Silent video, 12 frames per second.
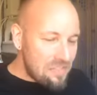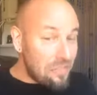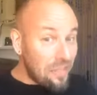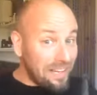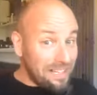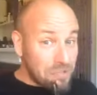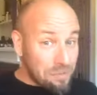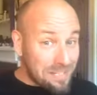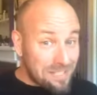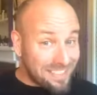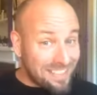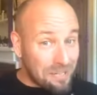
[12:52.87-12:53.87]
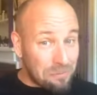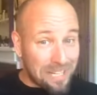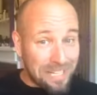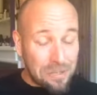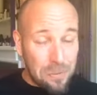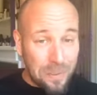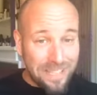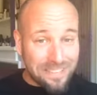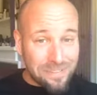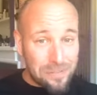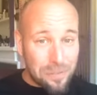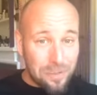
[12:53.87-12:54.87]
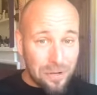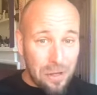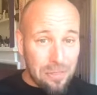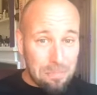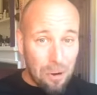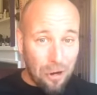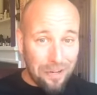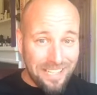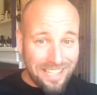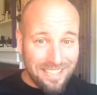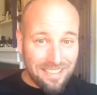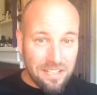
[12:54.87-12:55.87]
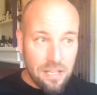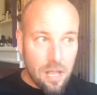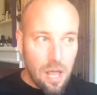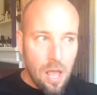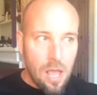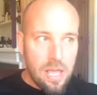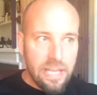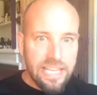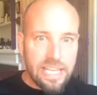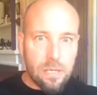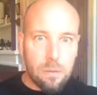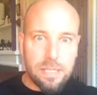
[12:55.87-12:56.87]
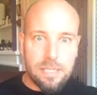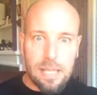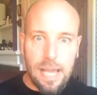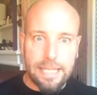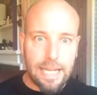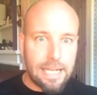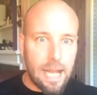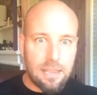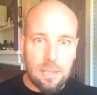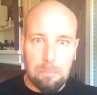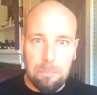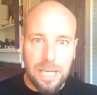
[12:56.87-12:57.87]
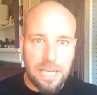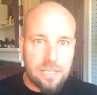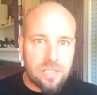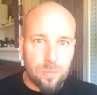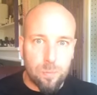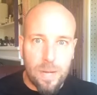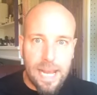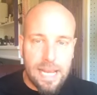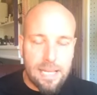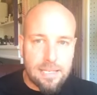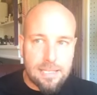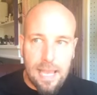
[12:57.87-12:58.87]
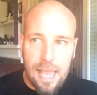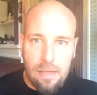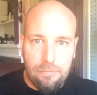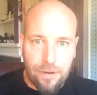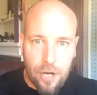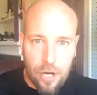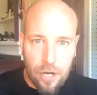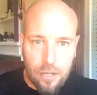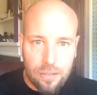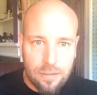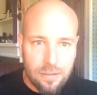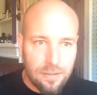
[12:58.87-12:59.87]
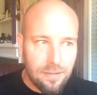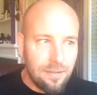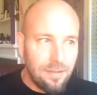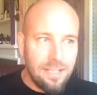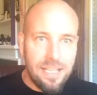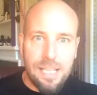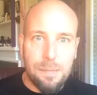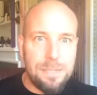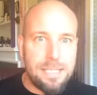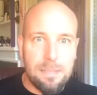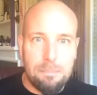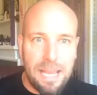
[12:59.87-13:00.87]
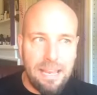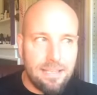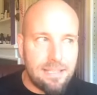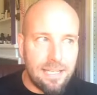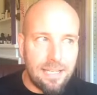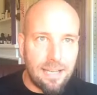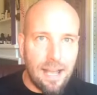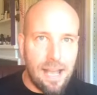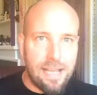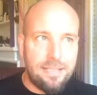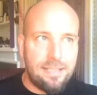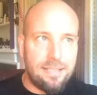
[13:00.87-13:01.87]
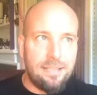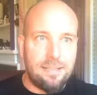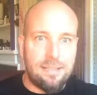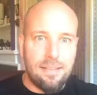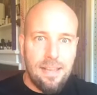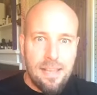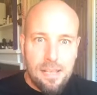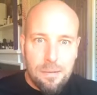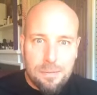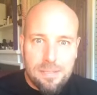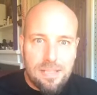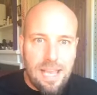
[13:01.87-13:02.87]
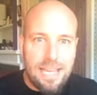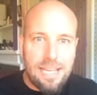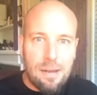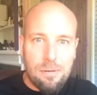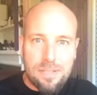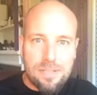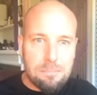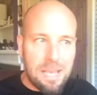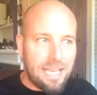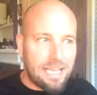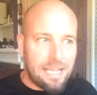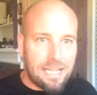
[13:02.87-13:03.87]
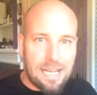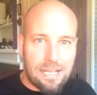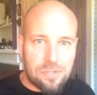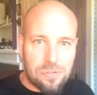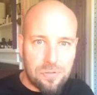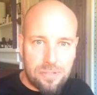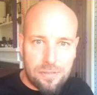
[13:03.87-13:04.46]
The interesting thing, when I quit doing all the partying, it was like I got the biggest raise ever. It was amazing. It was like I was making an extra